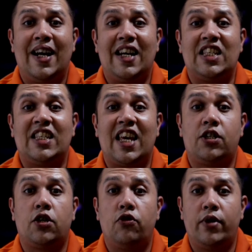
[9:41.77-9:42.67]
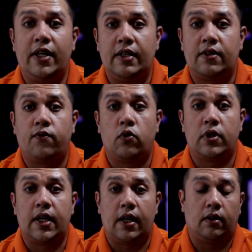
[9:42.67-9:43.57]
Accessories for
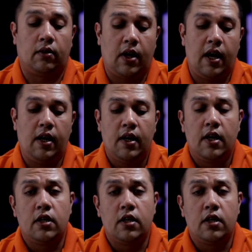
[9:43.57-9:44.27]
sale, okay?